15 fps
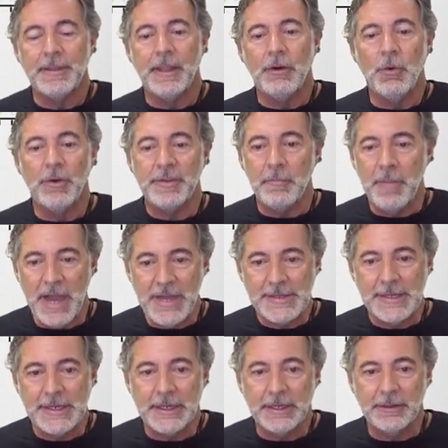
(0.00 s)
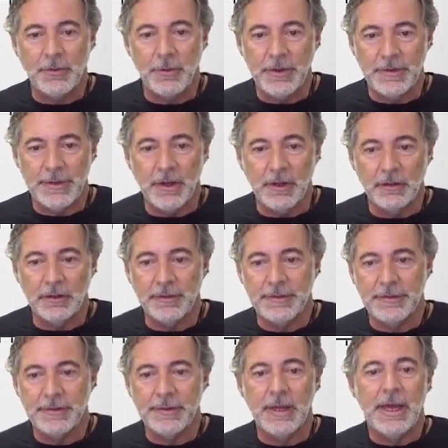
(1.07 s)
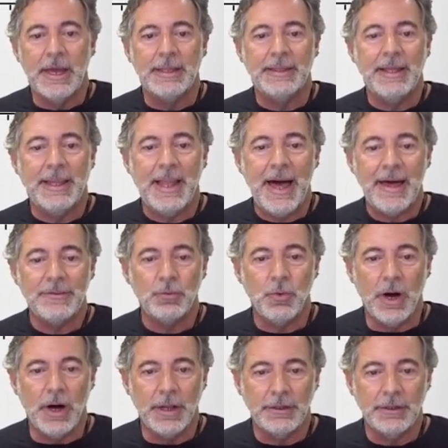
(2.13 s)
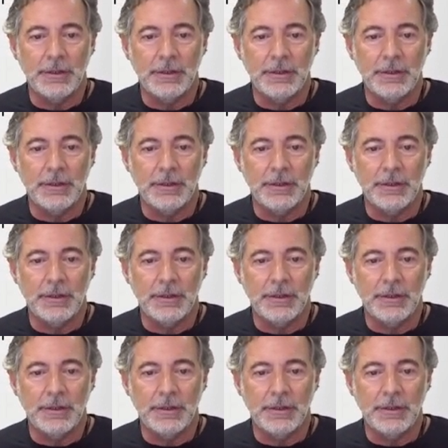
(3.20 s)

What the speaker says: was amazing, the results. The last one